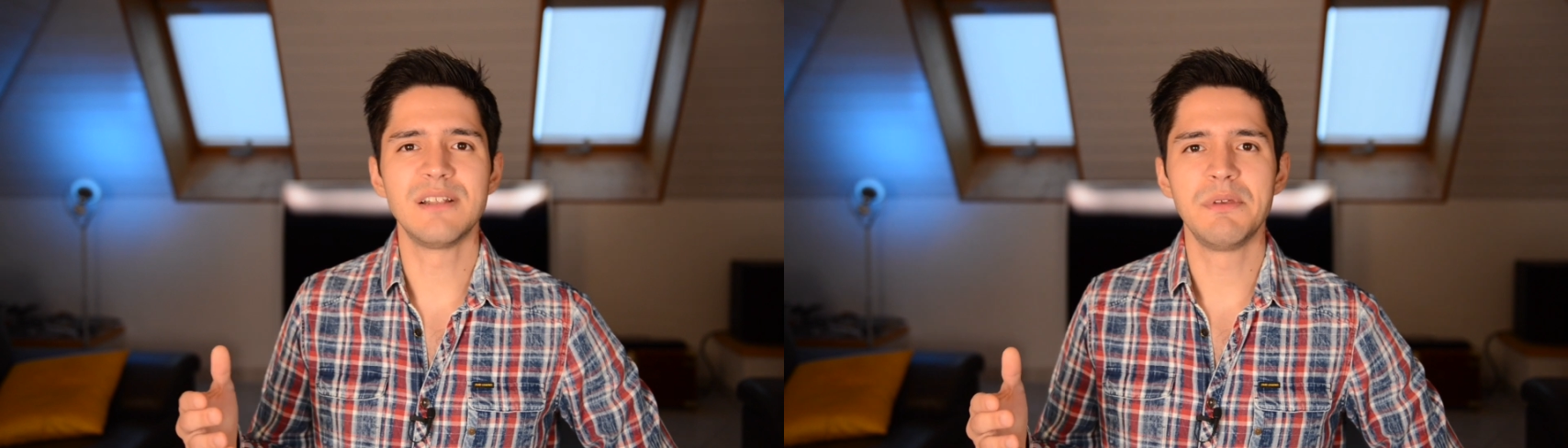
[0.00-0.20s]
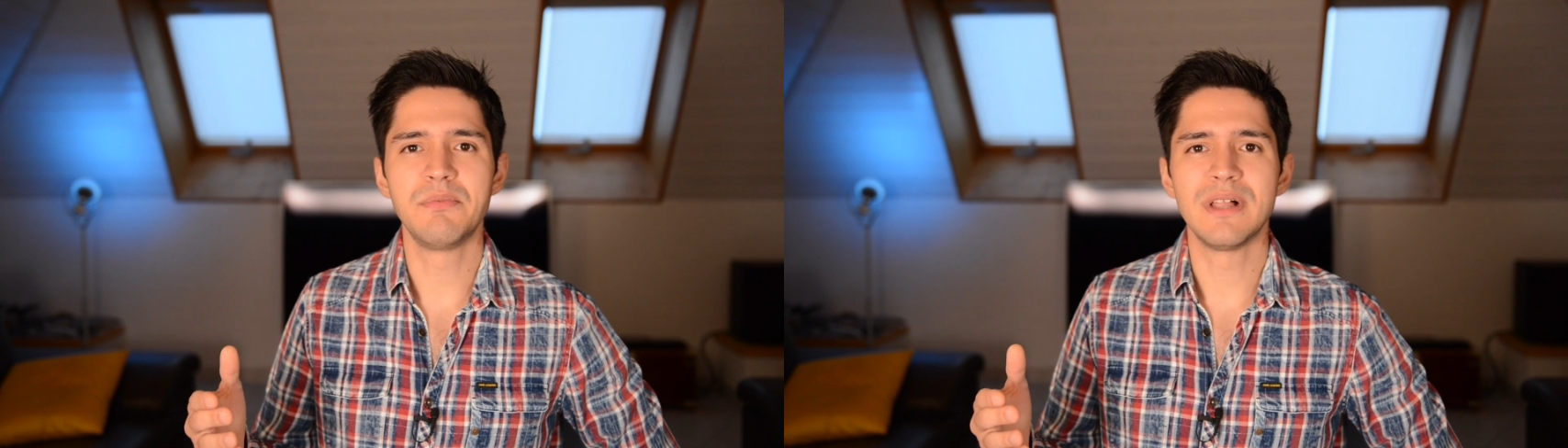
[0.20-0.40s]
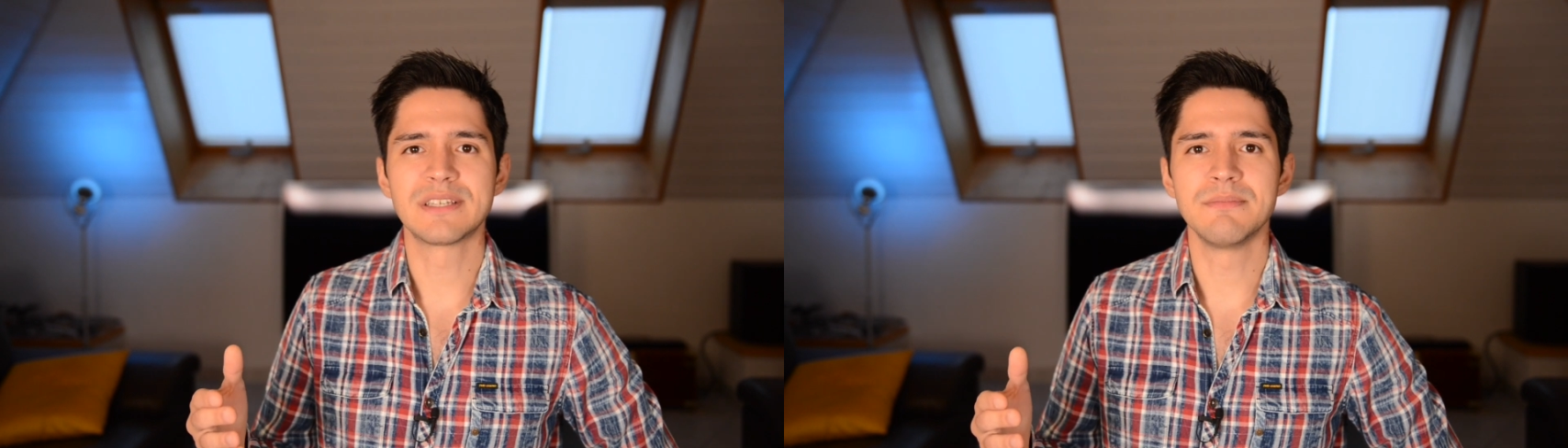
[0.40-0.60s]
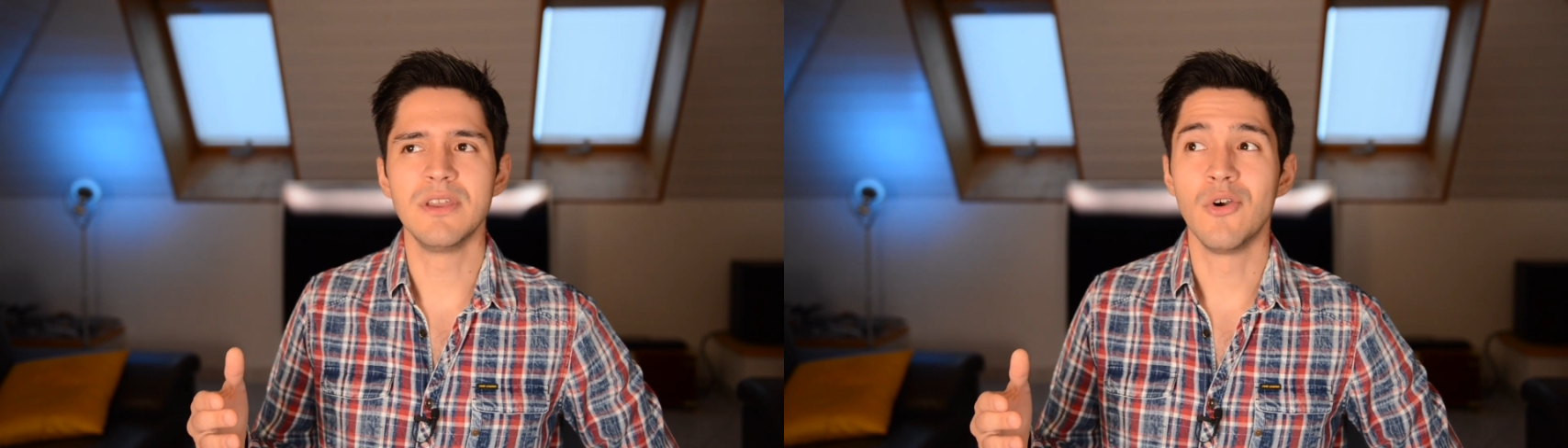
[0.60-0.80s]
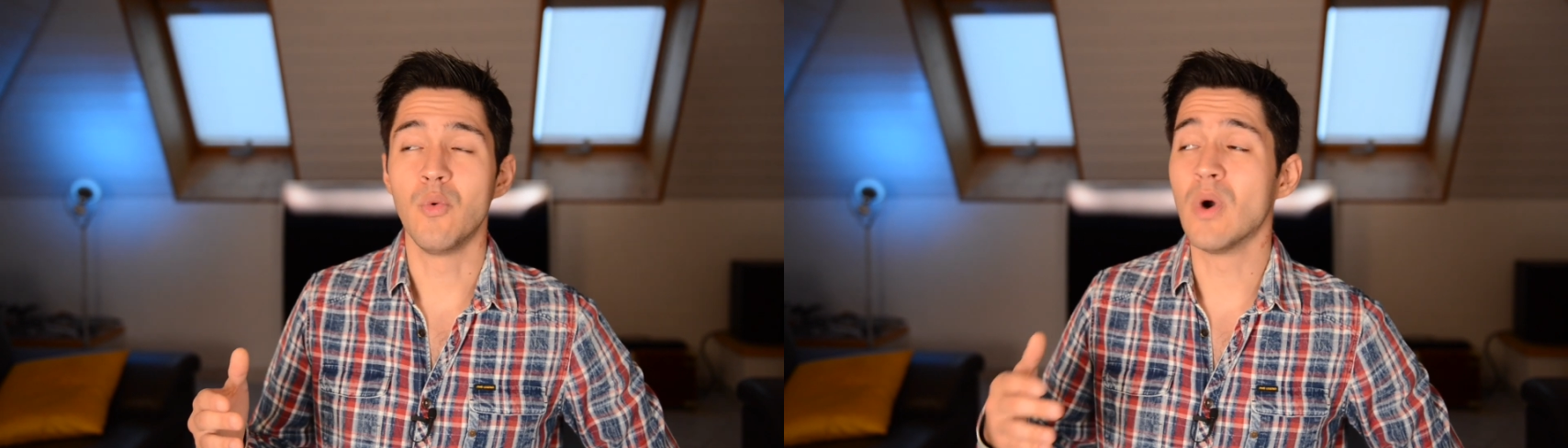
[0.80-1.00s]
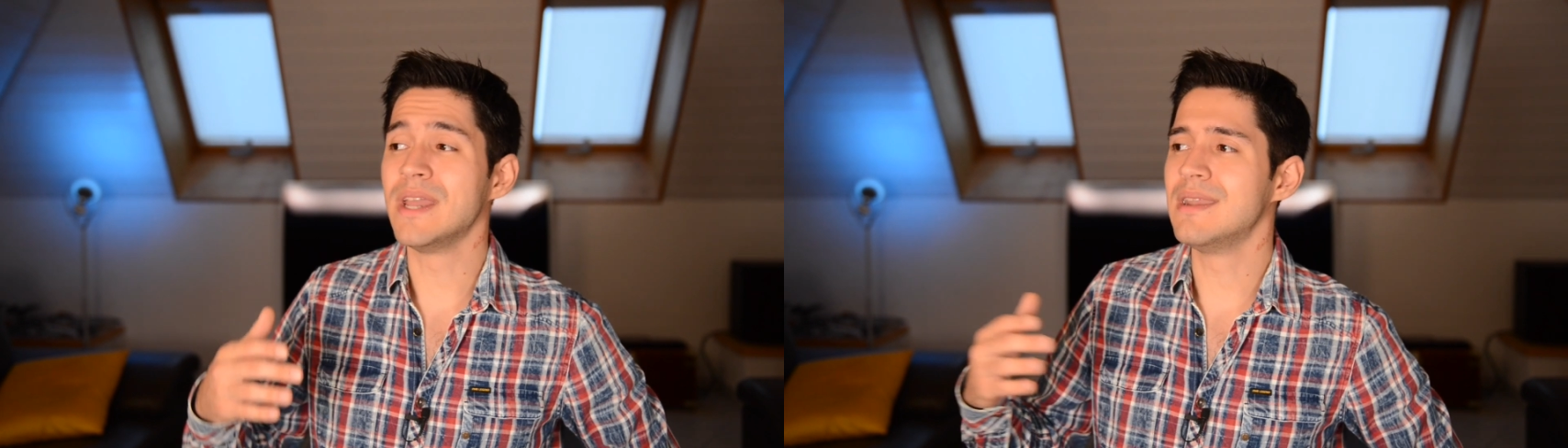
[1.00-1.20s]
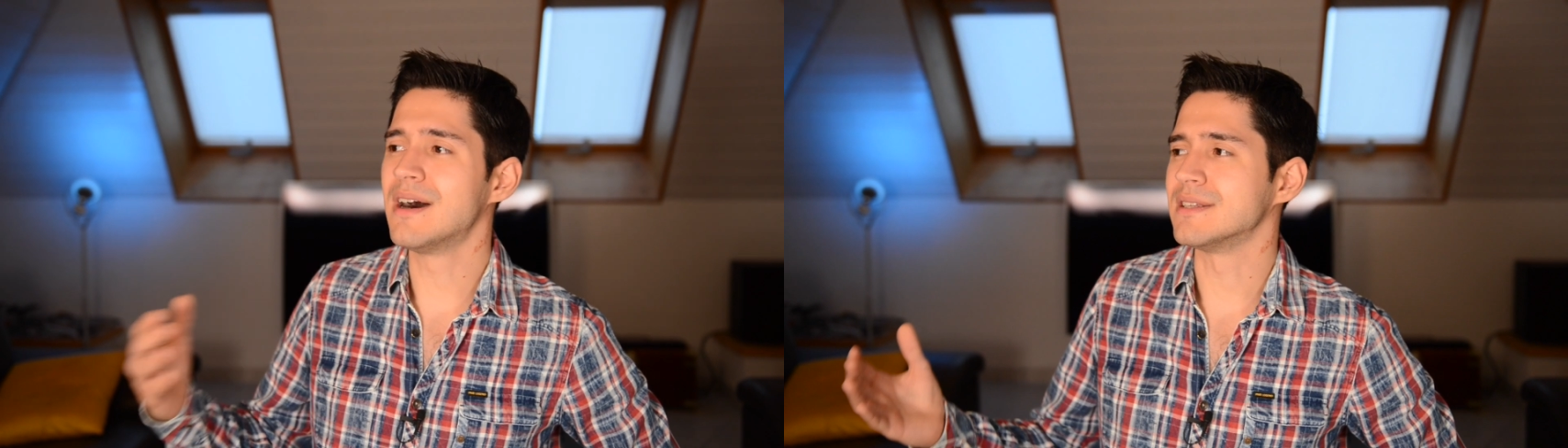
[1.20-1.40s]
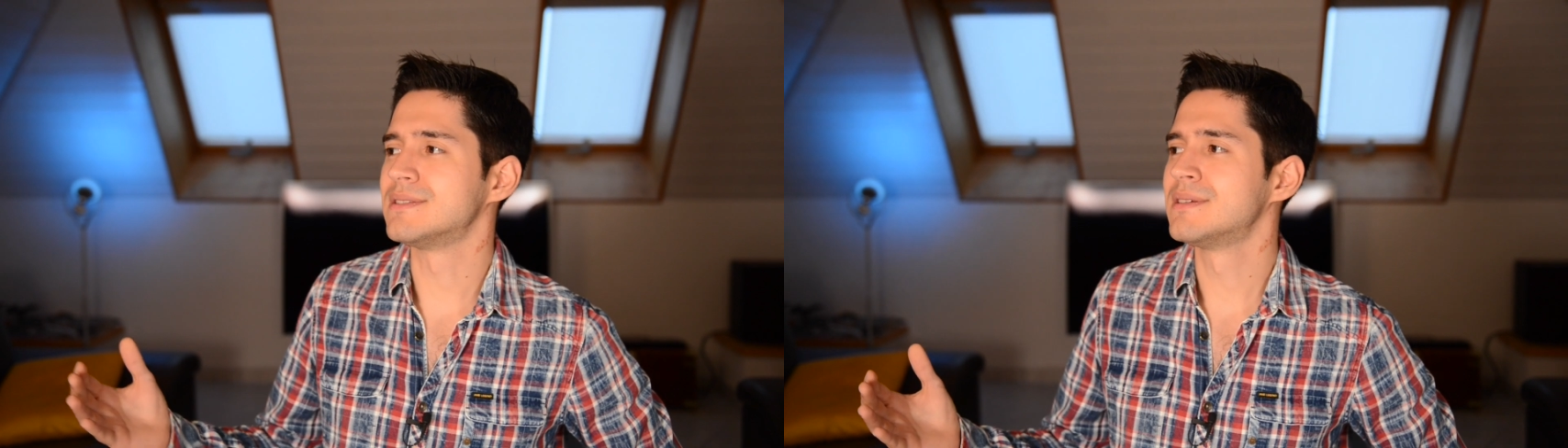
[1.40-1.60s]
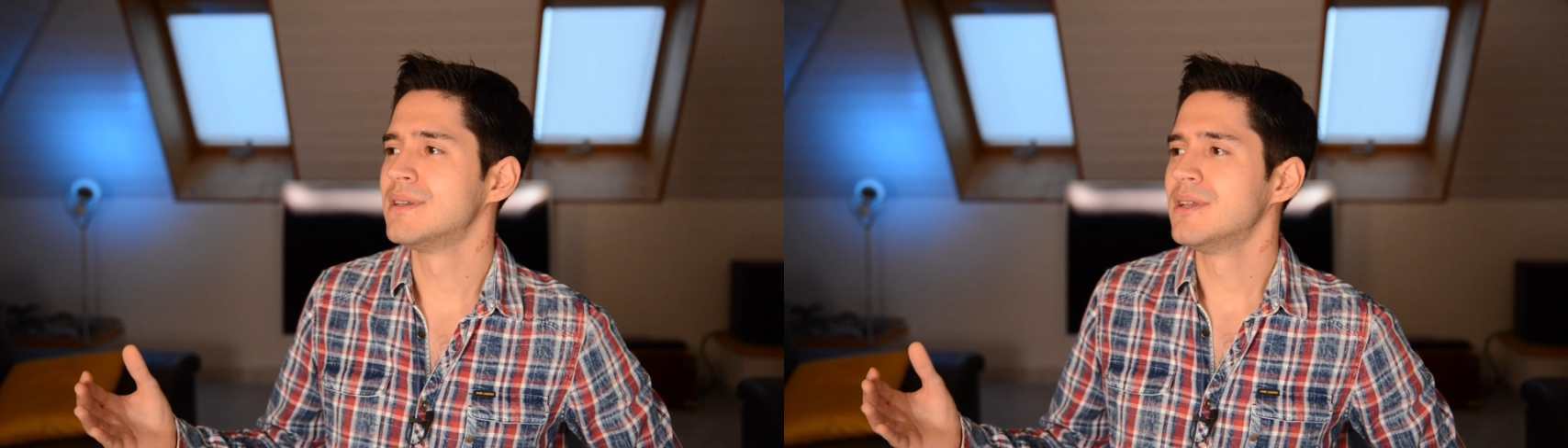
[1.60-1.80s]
people ask me, why not?